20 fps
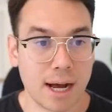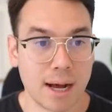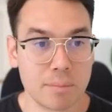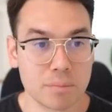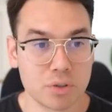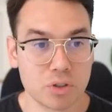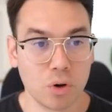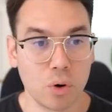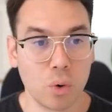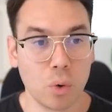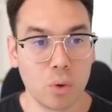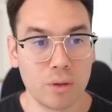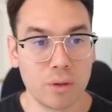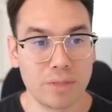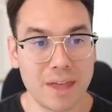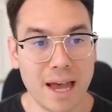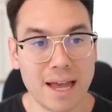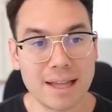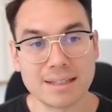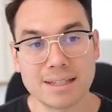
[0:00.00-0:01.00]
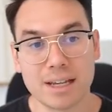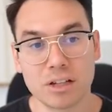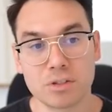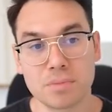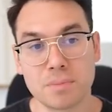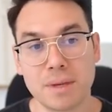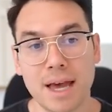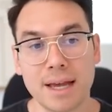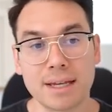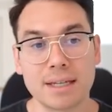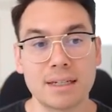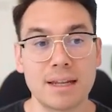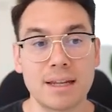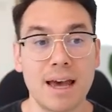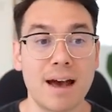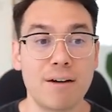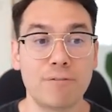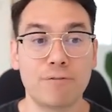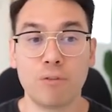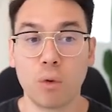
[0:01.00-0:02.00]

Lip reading: So that tells me I could have